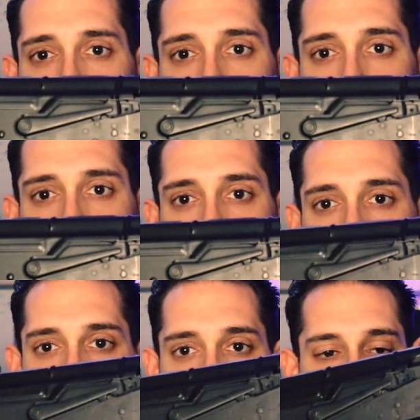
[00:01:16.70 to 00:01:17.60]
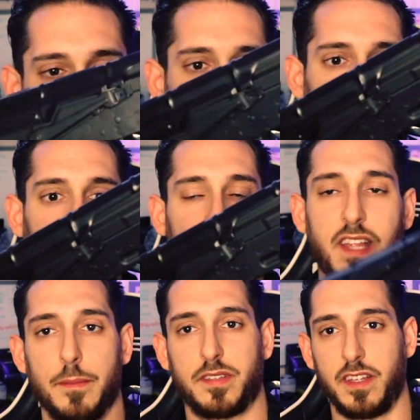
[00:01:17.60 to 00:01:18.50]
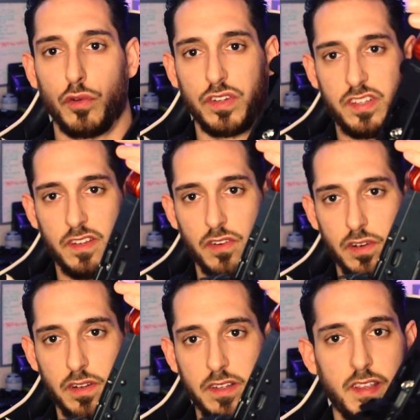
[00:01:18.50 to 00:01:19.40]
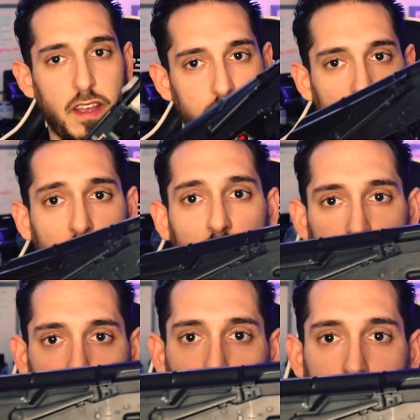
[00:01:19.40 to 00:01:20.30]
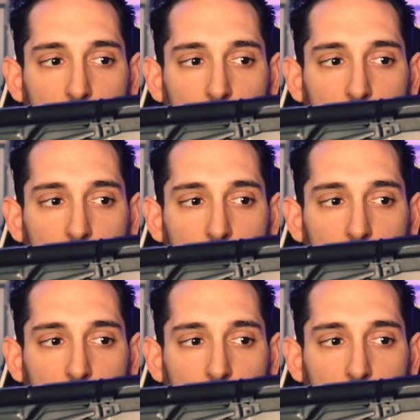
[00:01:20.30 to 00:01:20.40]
thing it's like a stamped steel receiver. It's heavy, it's the real